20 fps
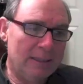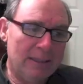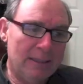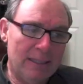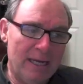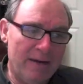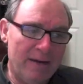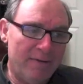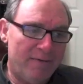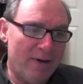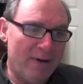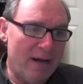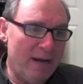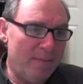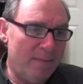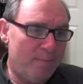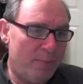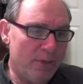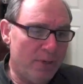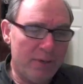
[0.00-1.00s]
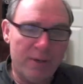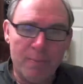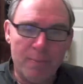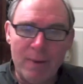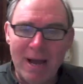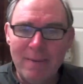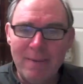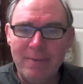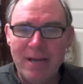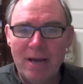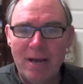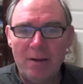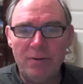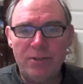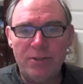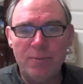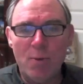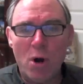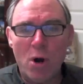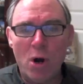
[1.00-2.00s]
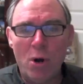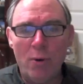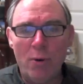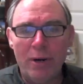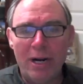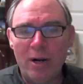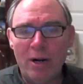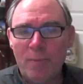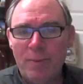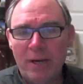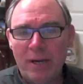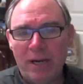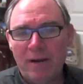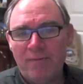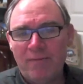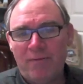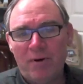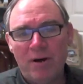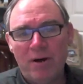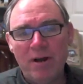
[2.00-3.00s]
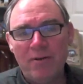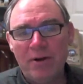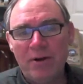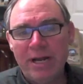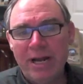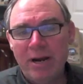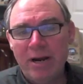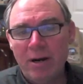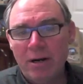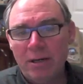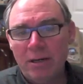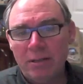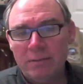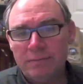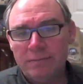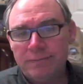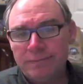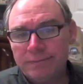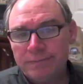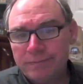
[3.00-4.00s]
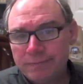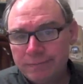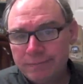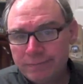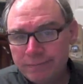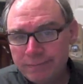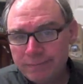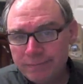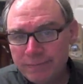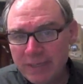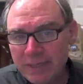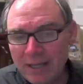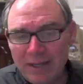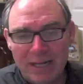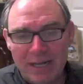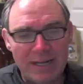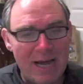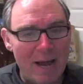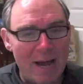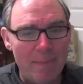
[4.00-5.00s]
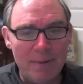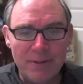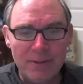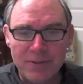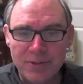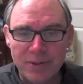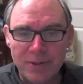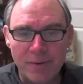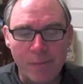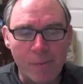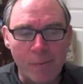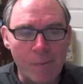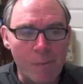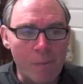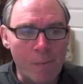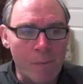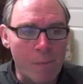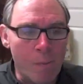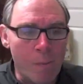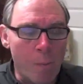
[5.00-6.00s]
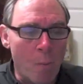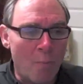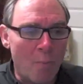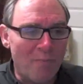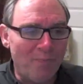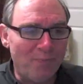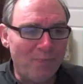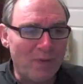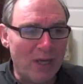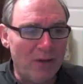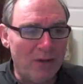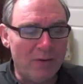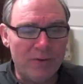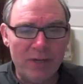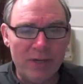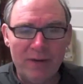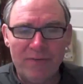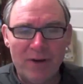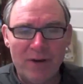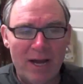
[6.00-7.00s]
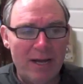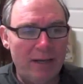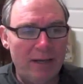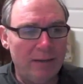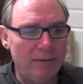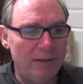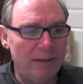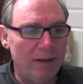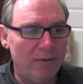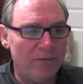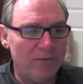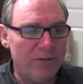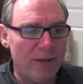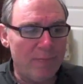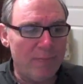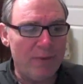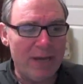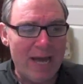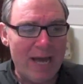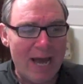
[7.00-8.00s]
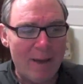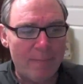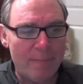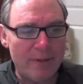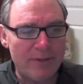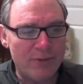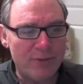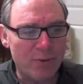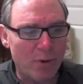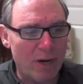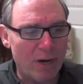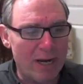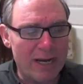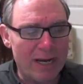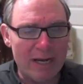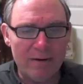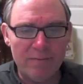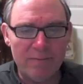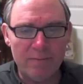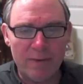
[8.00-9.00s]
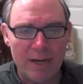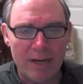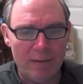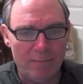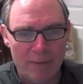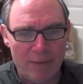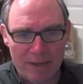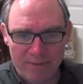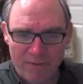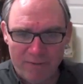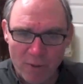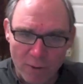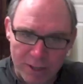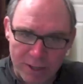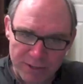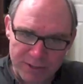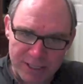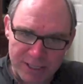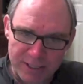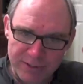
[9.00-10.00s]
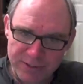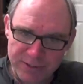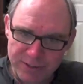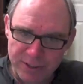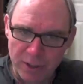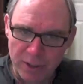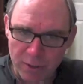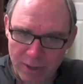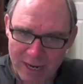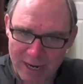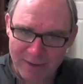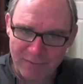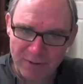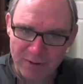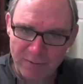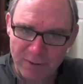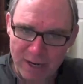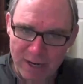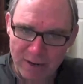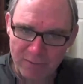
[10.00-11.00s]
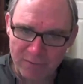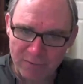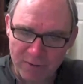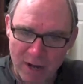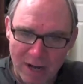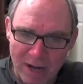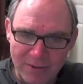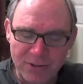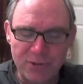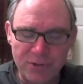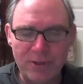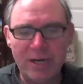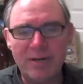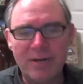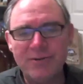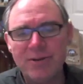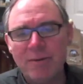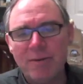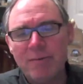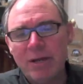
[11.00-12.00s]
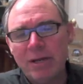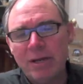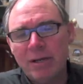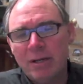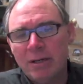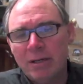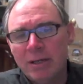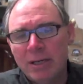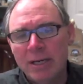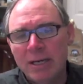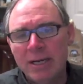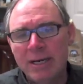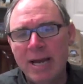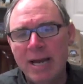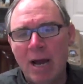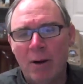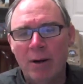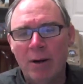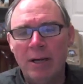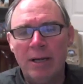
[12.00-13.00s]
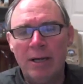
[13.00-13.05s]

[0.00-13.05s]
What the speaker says: if I put the pipe down tomorrow and I don't pick it up for another year, and that happens. You know, if something happens where I get my focus gets, you know, I have to concentrate on something. Now,